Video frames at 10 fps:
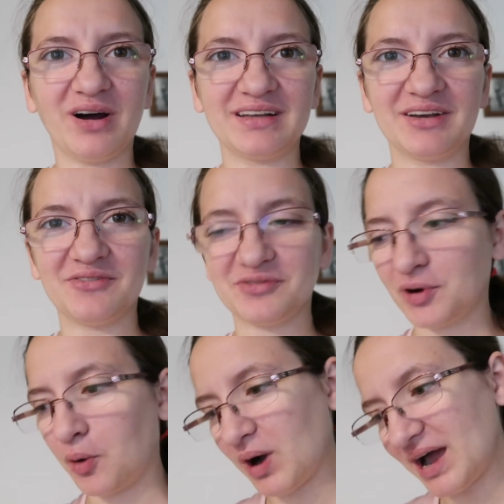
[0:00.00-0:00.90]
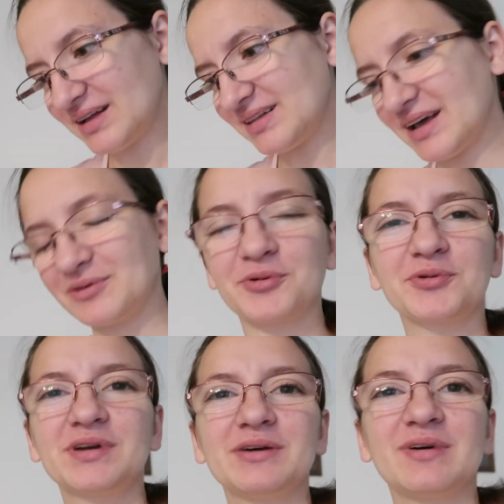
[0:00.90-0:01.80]
wanting for a while. I
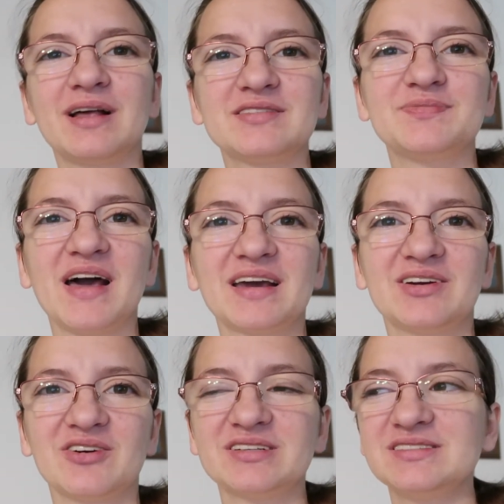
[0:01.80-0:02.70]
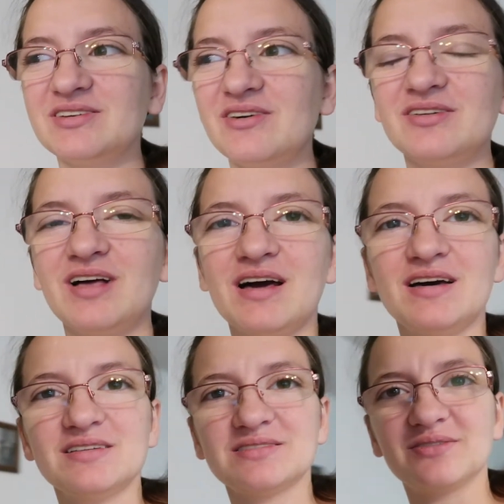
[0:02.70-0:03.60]
ordered it while I was back in Arkansas.
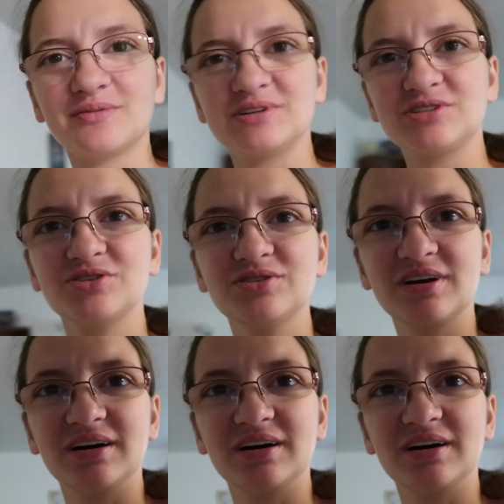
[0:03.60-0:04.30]
So I'm gonna show you